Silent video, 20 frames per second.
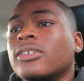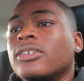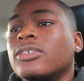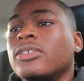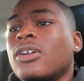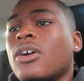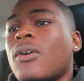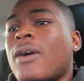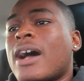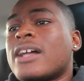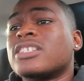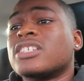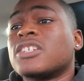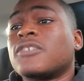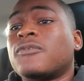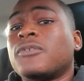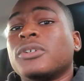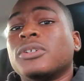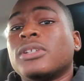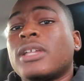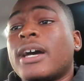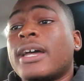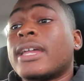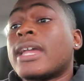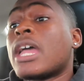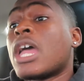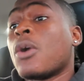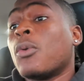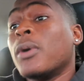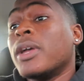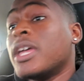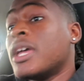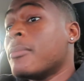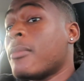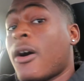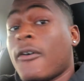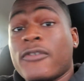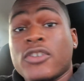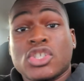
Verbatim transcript: You know, I just feel like with him off